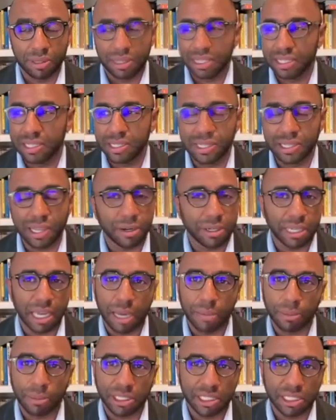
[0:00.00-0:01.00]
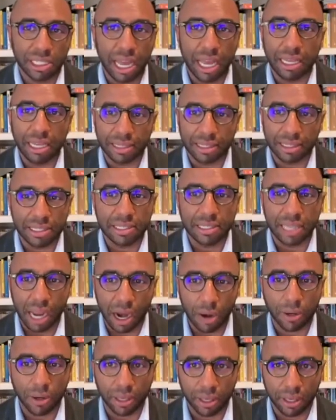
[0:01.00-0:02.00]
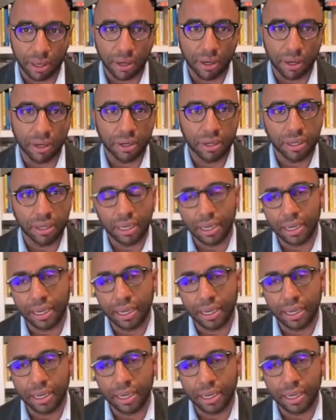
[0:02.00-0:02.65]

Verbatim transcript: This is our time to shine. This is our year.